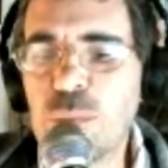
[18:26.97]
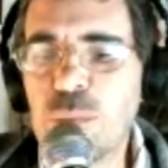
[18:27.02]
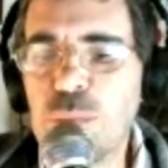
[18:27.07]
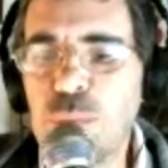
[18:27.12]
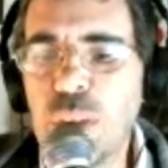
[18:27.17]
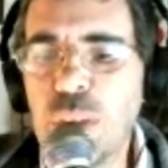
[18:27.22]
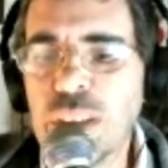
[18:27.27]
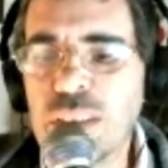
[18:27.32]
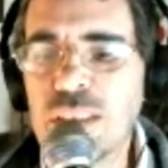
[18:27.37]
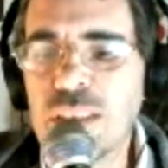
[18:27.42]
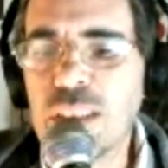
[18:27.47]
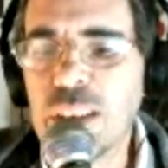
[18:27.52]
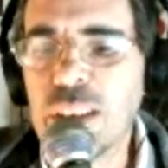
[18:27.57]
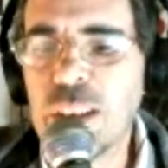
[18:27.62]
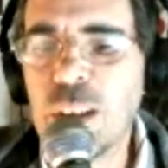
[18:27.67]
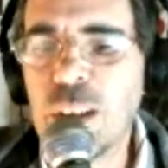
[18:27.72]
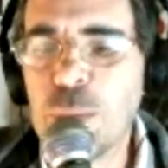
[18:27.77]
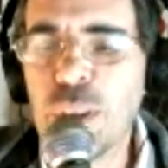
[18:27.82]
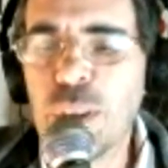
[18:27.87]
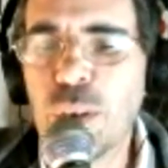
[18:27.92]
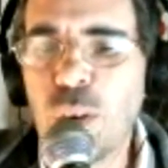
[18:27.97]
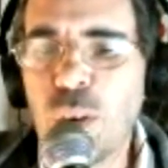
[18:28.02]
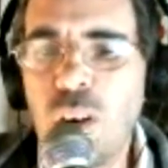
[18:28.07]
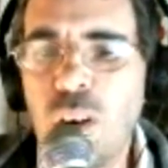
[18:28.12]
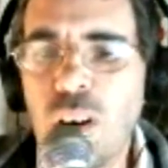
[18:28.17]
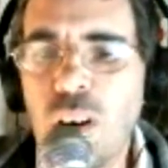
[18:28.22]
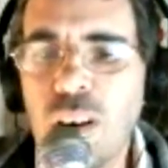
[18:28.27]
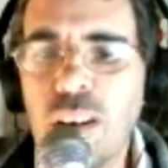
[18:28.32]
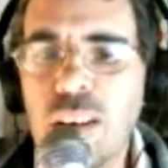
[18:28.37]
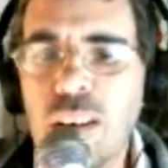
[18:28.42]
But there
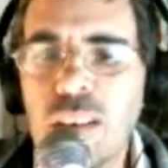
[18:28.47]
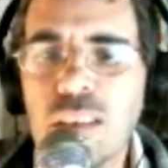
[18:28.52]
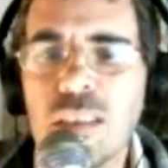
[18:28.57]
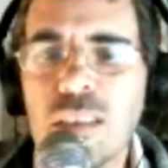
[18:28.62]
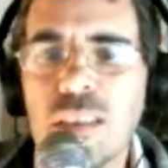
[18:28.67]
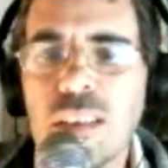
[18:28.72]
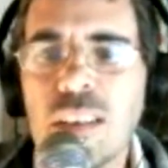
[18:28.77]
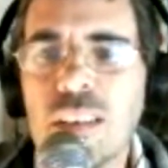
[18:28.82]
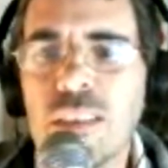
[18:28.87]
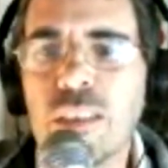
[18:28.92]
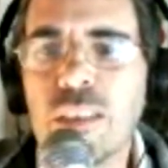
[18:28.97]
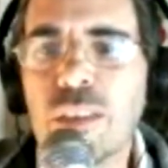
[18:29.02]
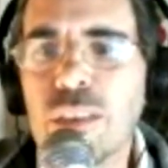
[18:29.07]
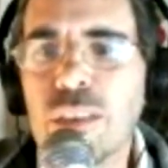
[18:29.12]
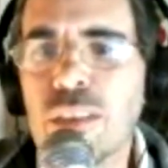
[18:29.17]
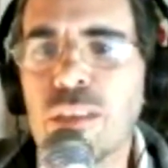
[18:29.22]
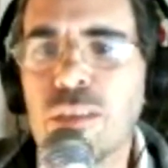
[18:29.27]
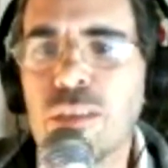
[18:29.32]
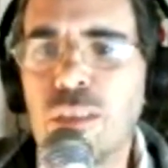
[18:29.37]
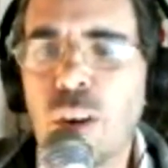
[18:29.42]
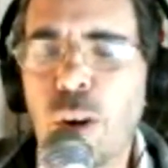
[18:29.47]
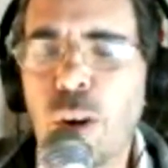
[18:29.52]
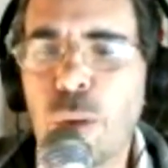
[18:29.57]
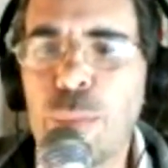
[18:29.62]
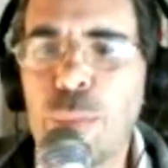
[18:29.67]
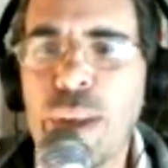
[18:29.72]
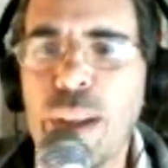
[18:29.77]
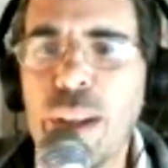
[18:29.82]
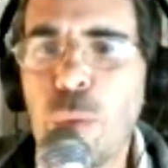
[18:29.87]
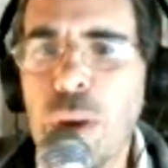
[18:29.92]
are
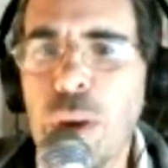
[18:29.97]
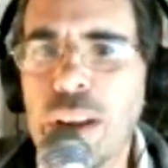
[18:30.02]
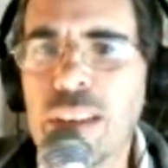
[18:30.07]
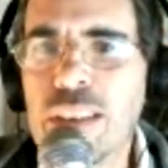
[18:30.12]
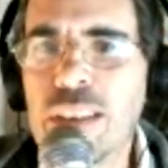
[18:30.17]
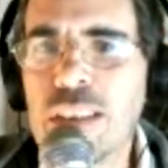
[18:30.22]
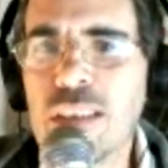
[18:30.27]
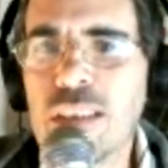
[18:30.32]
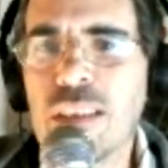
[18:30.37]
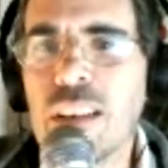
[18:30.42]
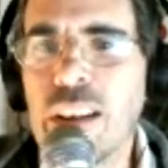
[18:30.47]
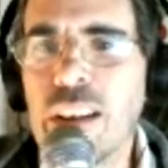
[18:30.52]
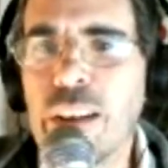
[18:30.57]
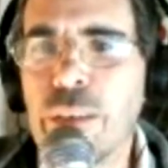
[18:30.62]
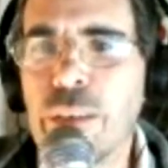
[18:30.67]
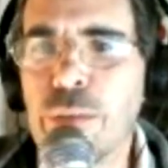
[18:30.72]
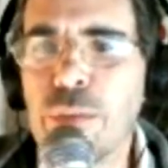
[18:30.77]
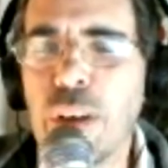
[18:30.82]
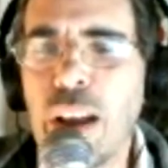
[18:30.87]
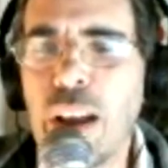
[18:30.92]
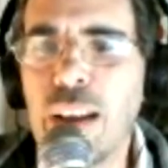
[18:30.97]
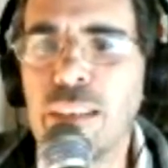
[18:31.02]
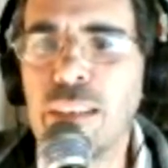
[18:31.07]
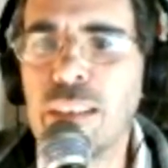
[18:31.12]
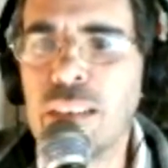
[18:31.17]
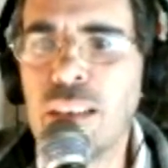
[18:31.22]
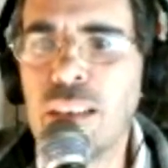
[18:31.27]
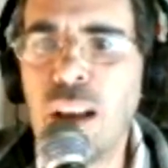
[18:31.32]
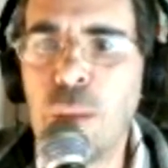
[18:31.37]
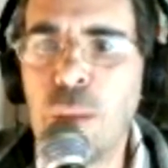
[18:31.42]
many ways of
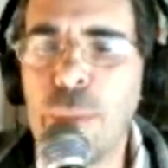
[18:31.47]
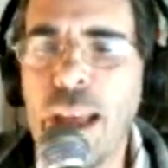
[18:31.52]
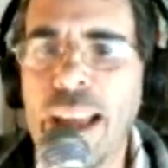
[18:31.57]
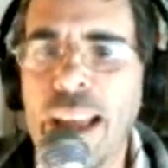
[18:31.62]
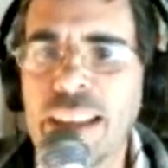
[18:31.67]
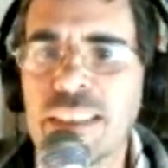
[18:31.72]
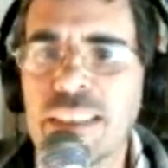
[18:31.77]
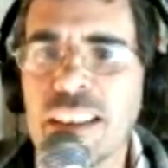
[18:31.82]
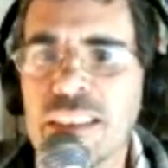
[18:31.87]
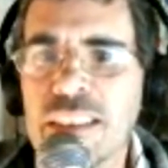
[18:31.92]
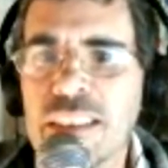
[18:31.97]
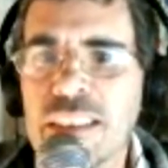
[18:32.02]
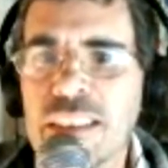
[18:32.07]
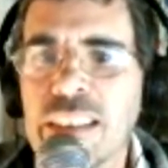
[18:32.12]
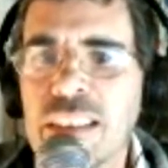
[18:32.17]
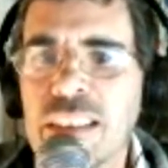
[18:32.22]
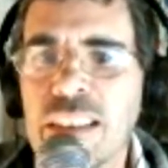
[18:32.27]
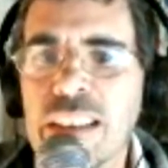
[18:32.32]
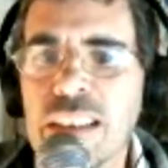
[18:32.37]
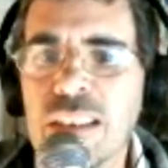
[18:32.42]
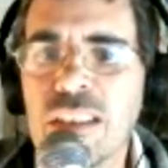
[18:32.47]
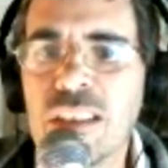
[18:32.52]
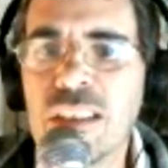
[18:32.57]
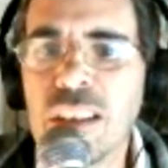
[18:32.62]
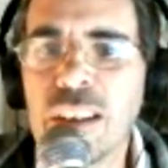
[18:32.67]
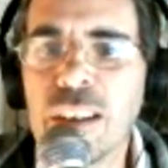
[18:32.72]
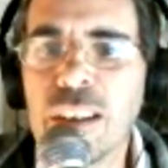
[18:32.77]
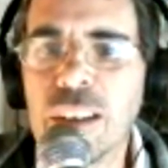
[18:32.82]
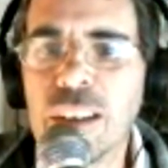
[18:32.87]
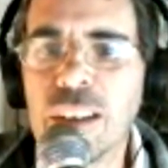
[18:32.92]
accessing these
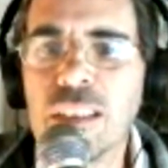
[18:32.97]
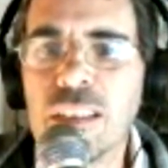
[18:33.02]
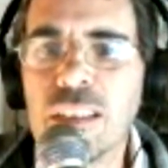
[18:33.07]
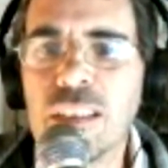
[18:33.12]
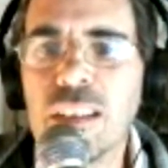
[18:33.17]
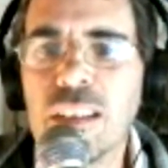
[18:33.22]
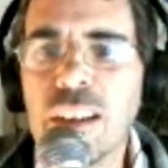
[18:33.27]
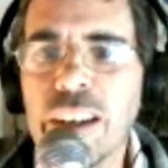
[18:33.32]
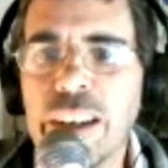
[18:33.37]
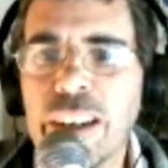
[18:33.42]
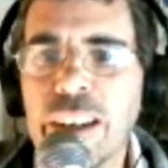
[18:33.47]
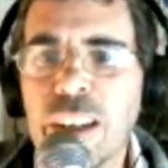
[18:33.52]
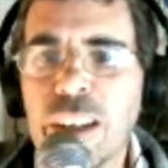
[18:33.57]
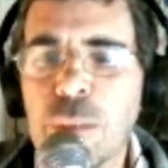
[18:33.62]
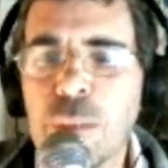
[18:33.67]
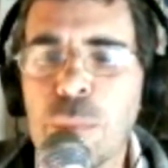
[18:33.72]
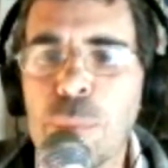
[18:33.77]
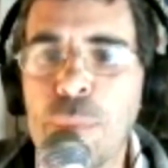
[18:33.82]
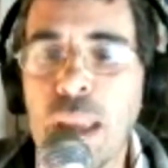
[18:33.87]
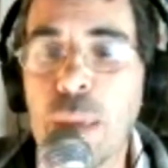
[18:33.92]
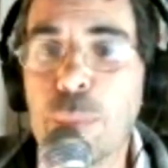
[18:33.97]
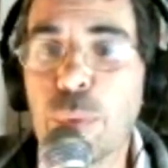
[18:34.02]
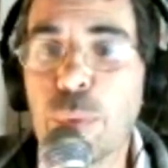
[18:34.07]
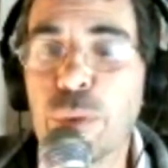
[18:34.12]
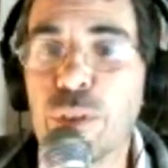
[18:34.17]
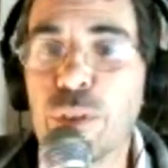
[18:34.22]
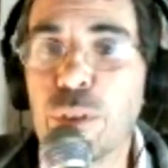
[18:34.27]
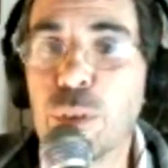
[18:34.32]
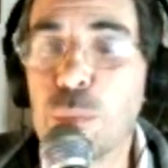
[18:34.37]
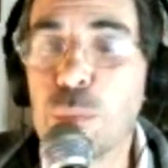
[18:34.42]

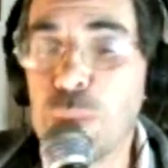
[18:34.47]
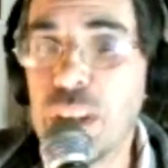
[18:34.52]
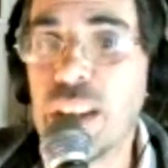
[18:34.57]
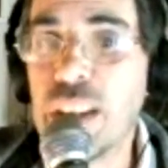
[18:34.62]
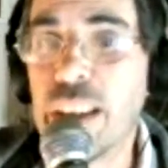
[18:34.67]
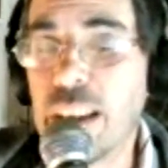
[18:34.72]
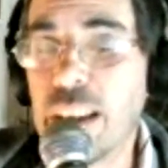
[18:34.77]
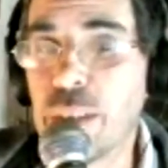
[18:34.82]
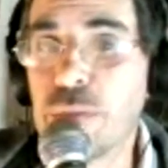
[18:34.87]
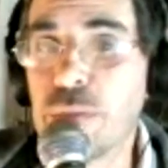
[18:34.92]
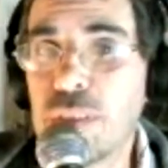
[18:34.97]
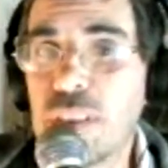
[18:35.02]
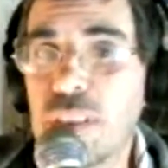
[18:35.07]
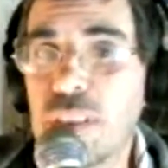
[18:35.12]
papers, the PDF